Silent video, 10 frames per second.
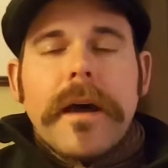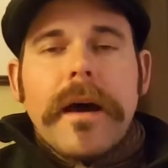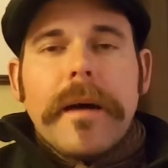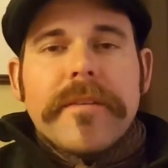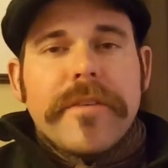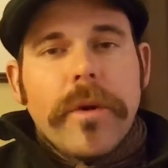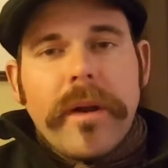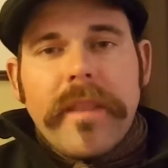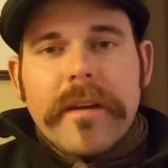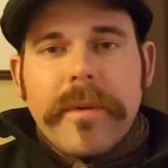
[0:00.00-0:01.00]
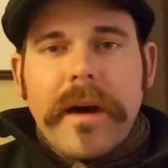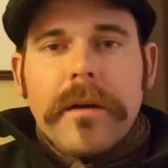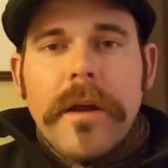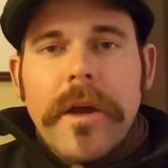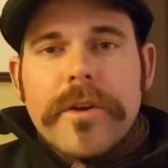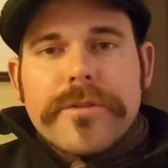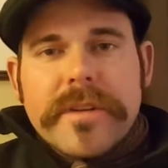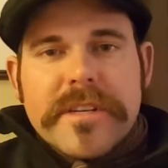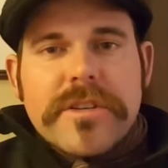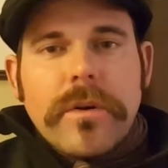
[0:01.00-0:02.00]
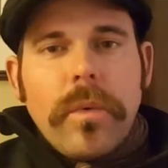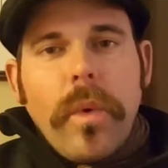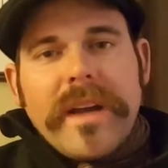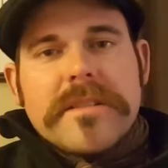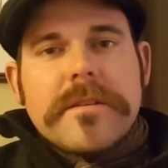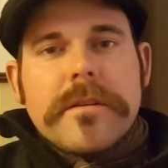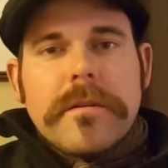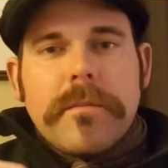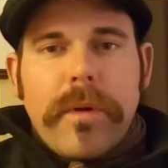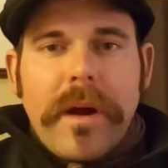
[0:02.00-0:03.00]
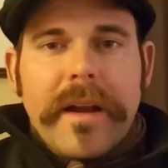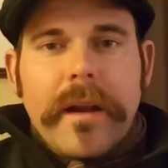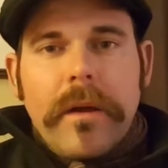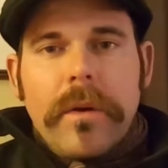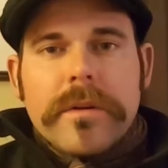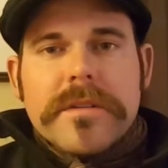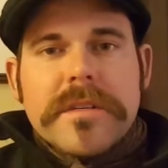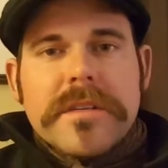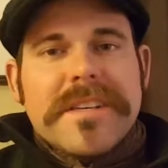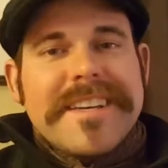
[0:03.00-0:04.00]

If you know anything about traditional Western bridle horses,